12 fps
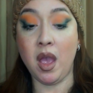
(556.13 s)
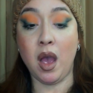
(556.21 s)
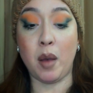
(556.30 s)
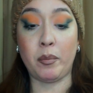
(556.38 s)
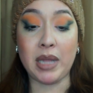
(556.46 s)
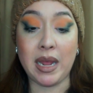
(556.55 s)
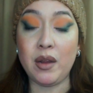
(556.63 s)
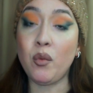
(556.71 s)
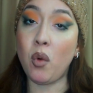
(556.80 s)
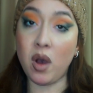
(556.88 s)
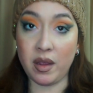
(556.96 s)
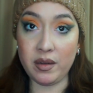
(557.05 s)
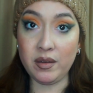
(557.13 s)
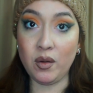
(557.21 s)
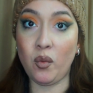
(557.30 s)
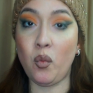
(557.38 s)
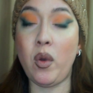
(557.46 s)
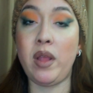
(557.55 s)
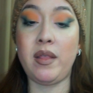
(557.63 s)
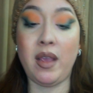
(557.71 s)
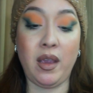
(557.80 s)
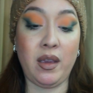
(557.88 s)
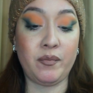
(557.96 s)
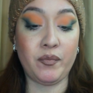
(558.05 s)
On Planet 1, when
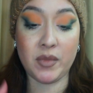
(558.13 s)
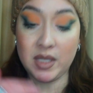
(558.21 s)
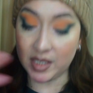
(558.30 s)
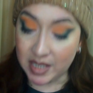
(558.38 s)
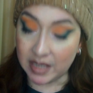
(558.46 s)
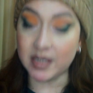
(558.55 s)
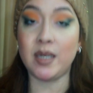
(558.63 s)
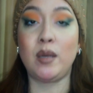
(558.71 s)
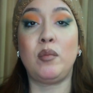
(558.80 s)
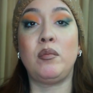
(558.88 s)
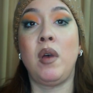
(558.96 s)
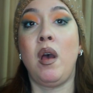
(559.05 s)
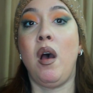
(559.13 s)
they sent him